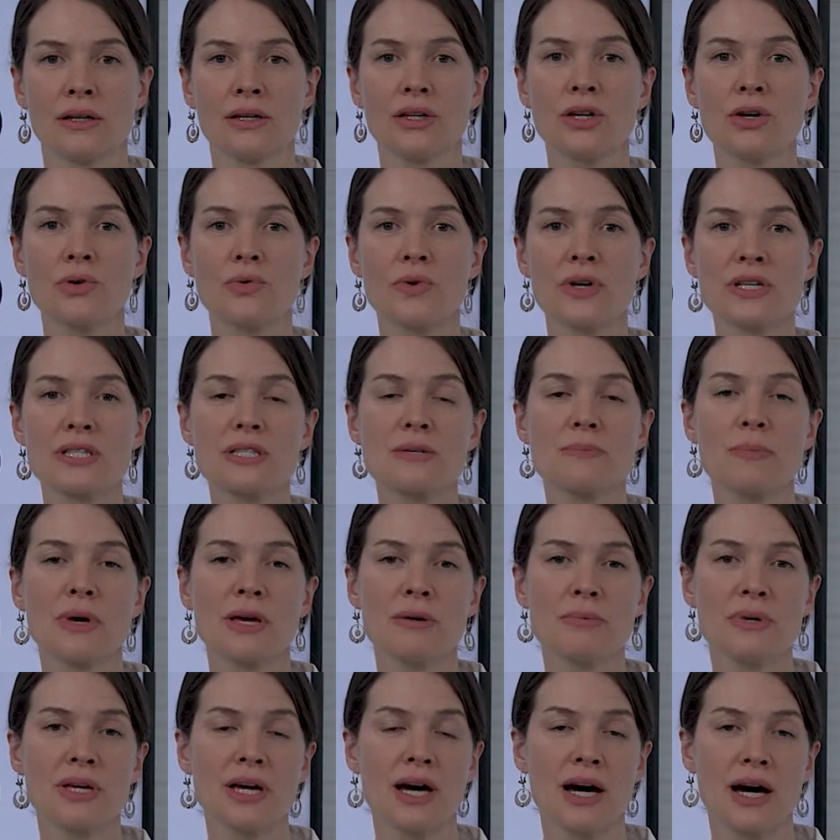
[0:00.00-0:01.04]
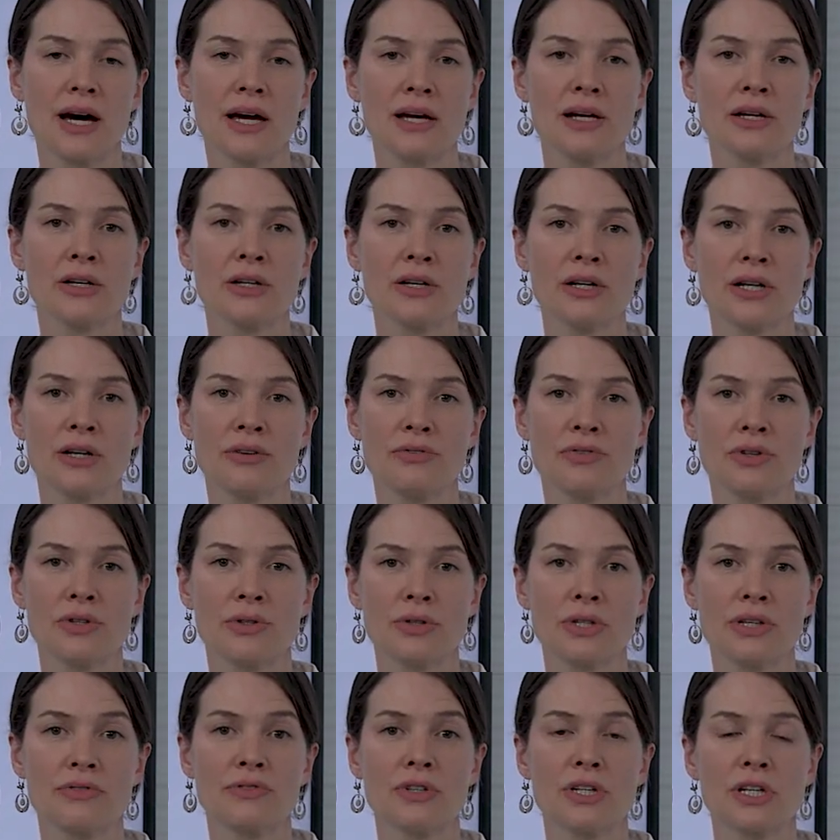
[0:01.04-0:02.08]
Your risk may be higher if you
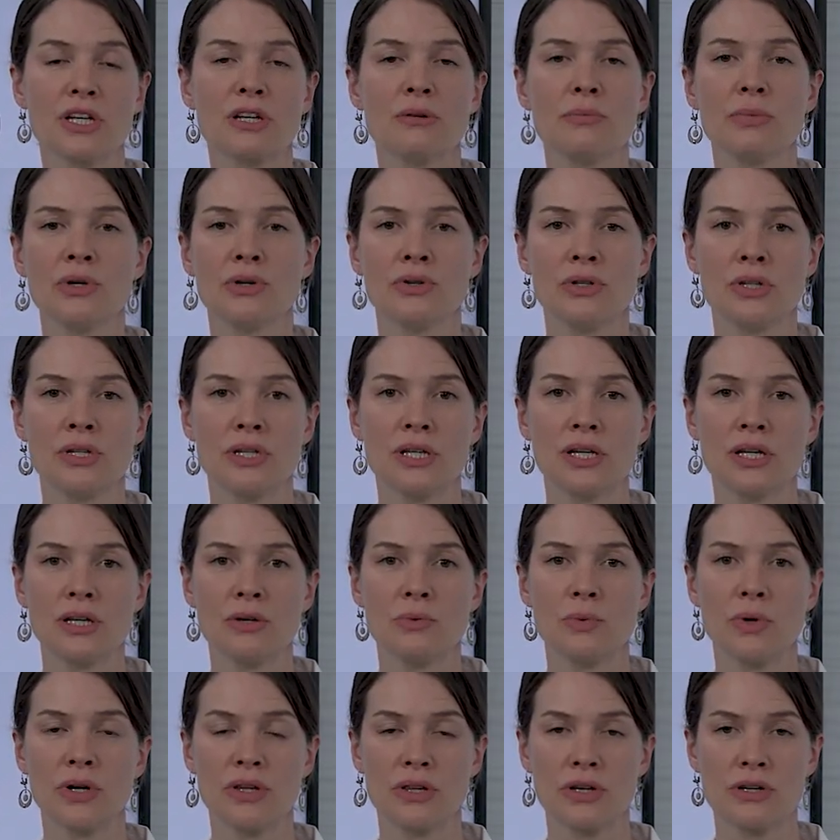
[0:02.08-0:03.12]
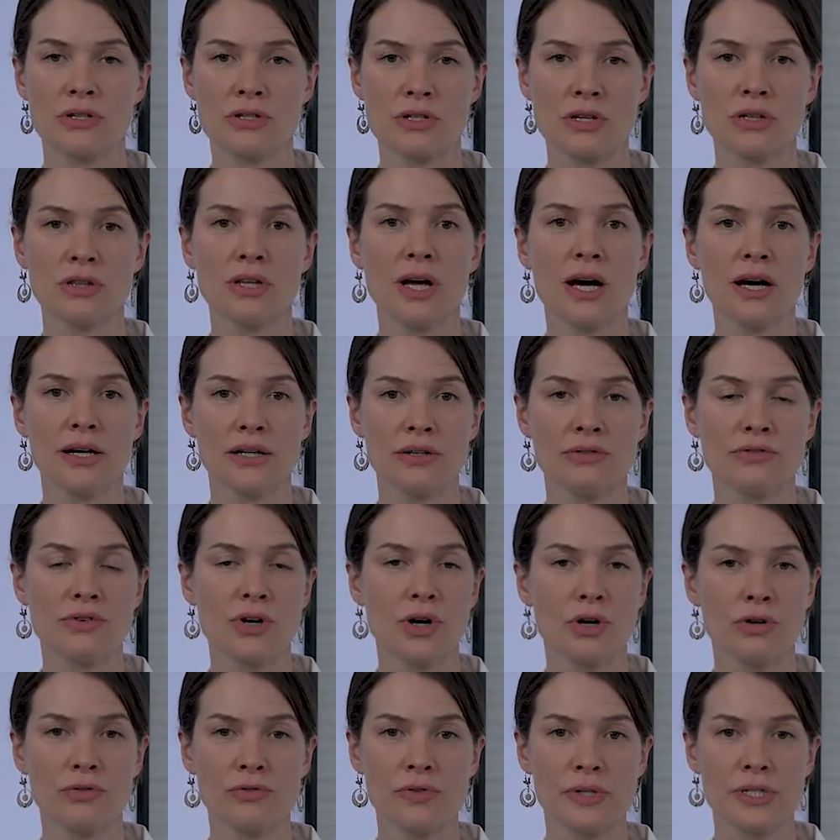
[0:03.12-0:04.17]
live in a community where there's a lot of
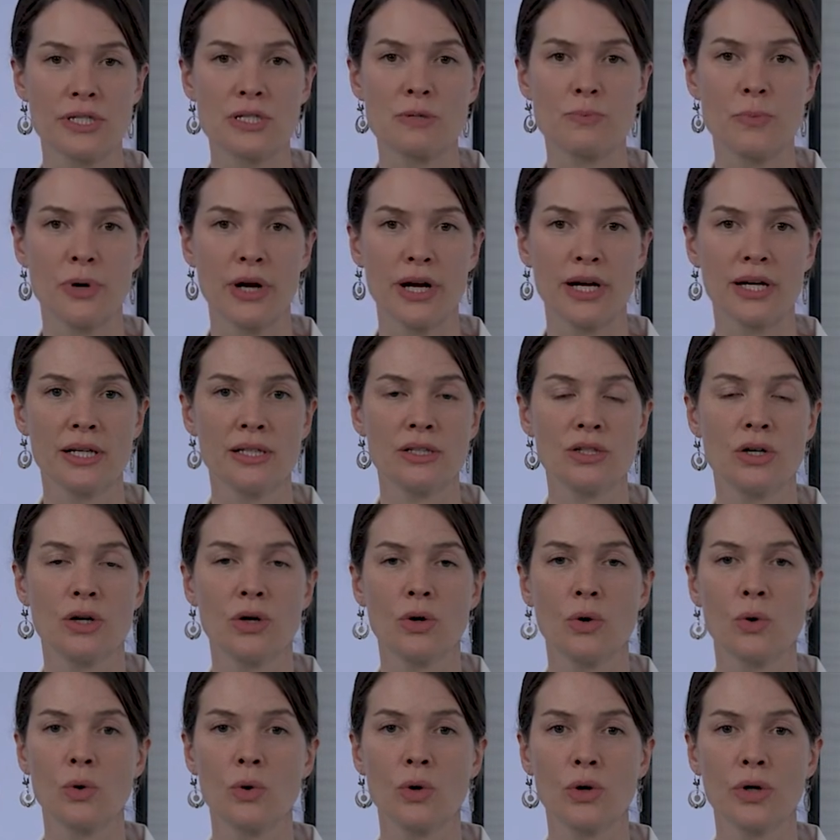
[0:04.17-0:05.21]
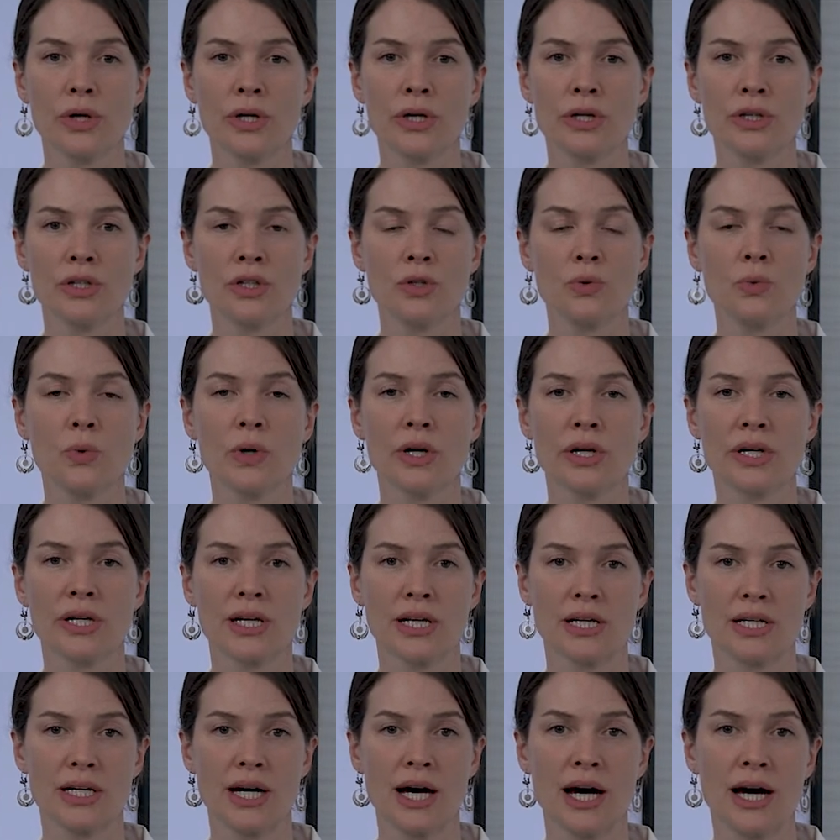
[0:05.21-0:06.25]
COVID spread or you work
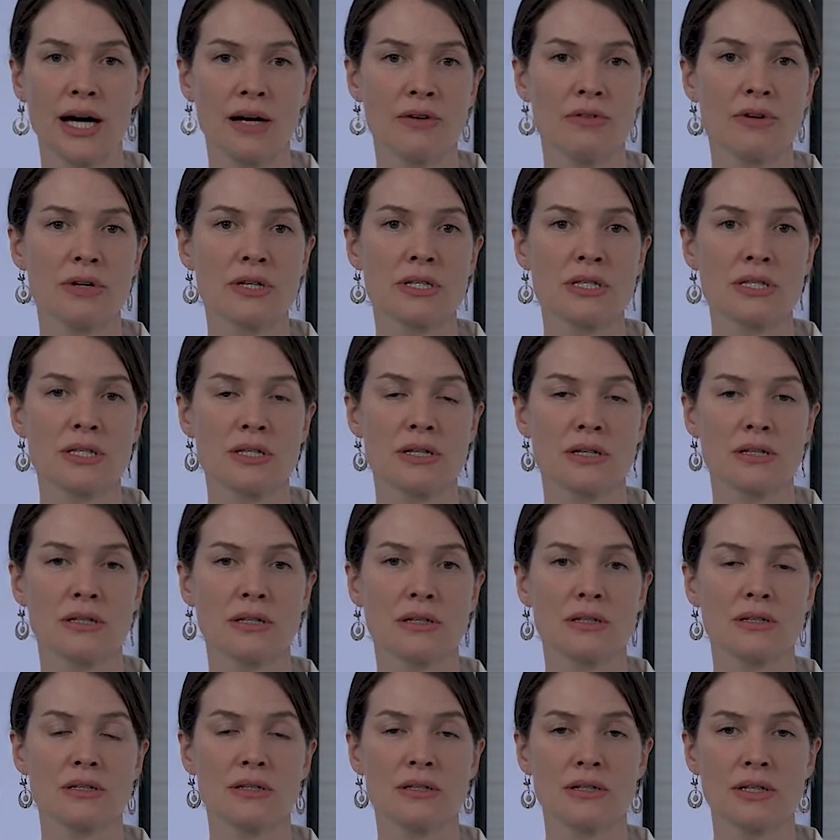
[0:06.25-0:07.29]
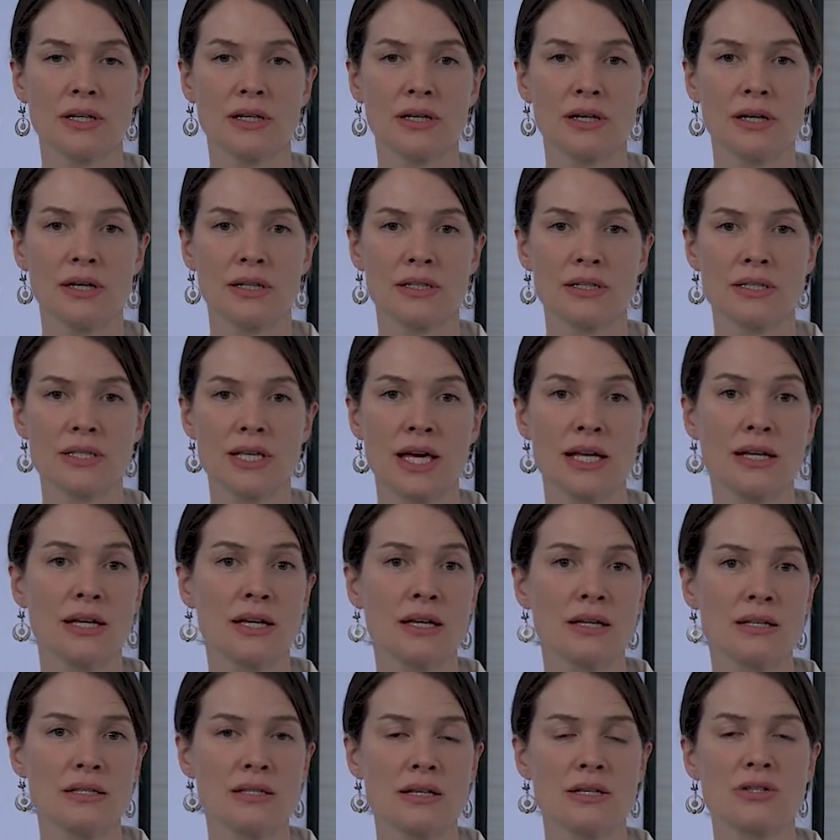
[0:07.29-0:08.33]
in a high risk
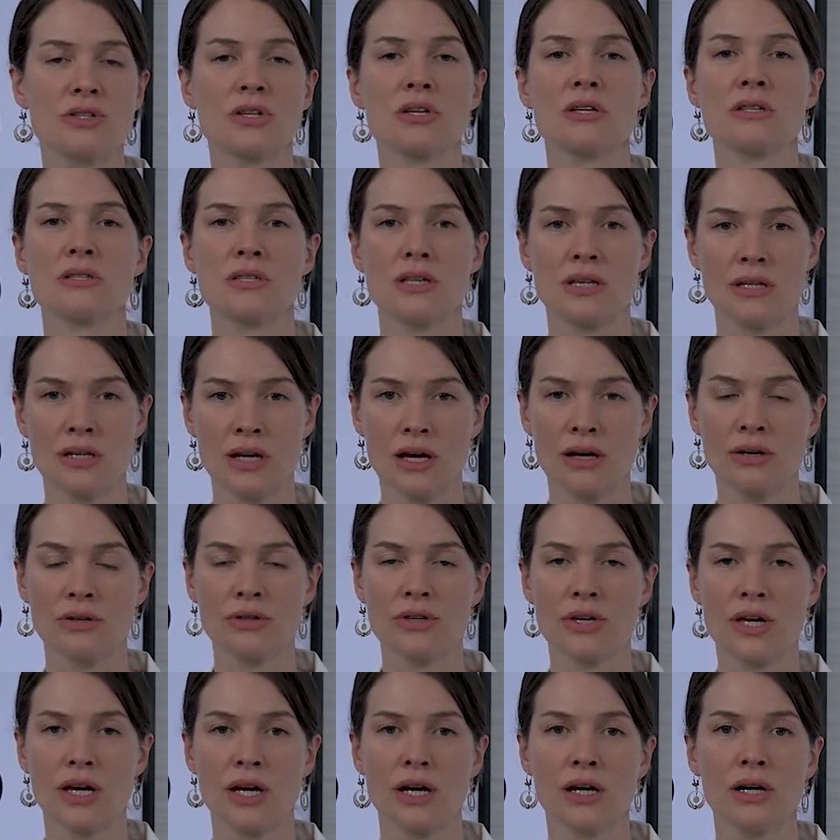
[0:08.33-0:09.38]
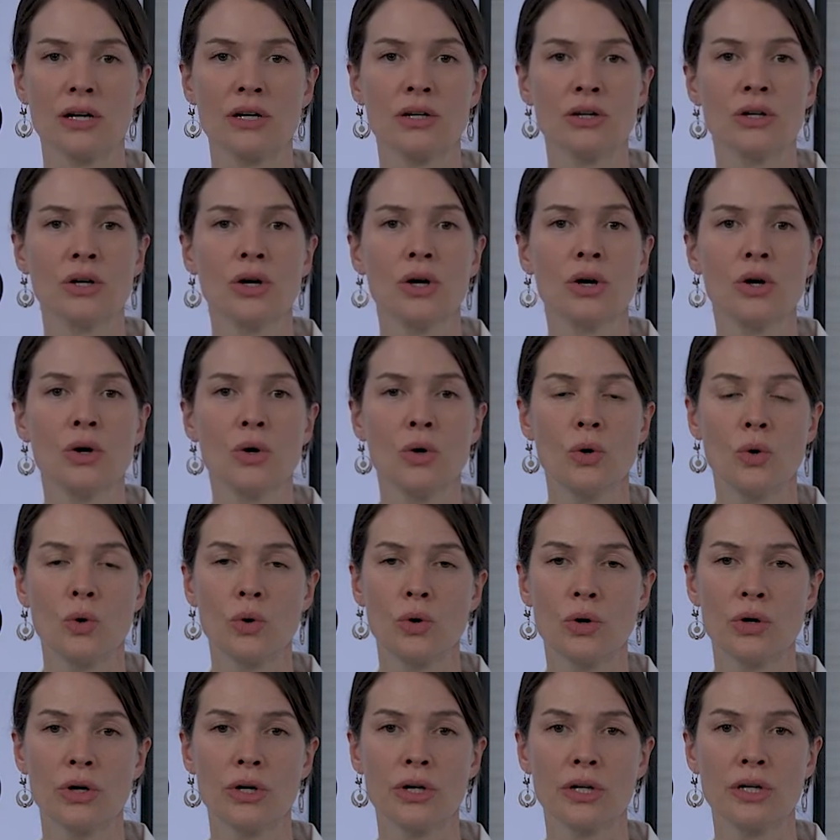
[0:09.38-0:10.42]
setting, such as in healthcare
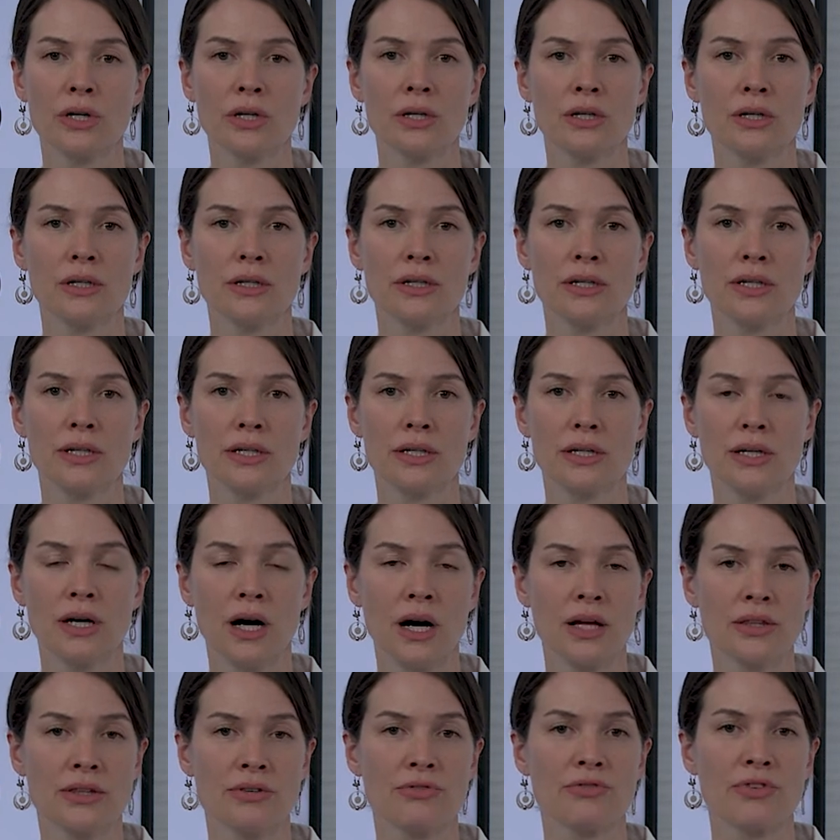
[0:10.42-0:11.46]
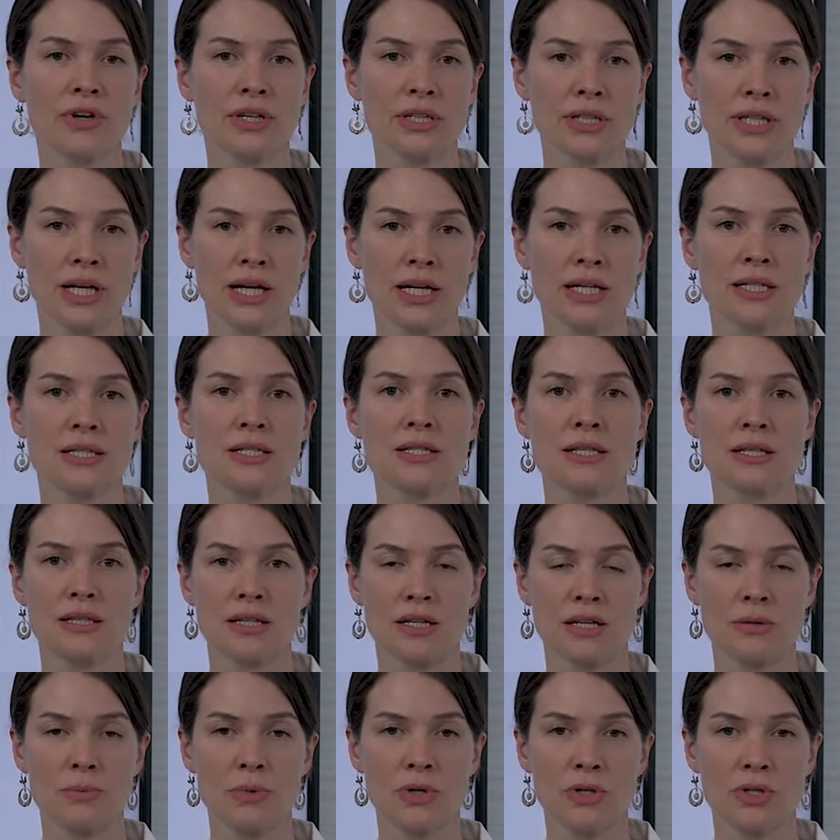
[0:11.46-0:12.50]
or on the front lines in the
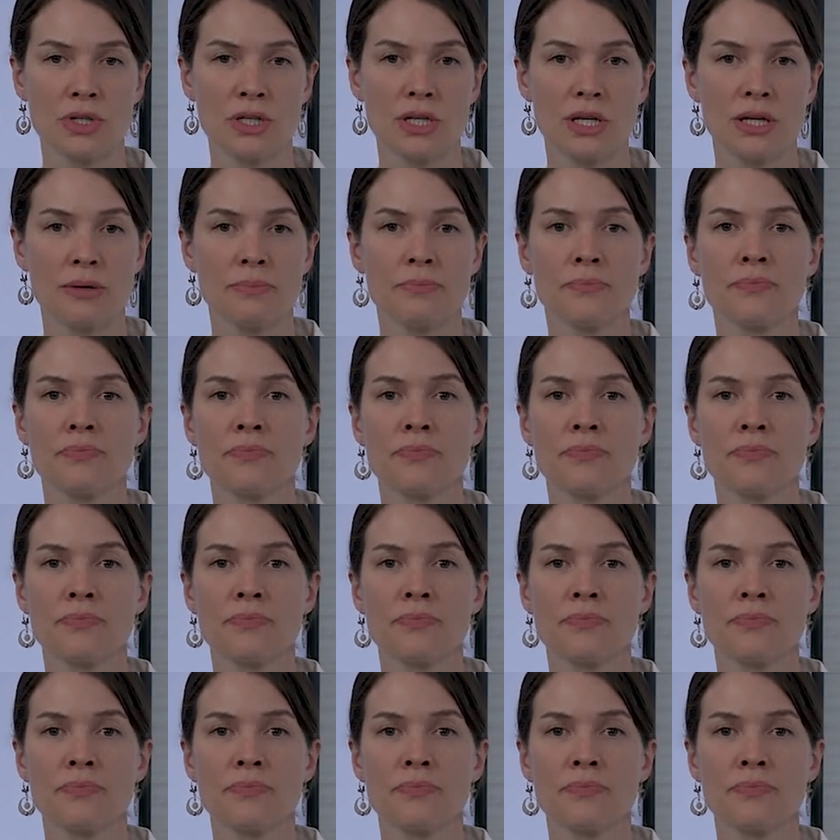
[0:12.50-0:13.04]
community.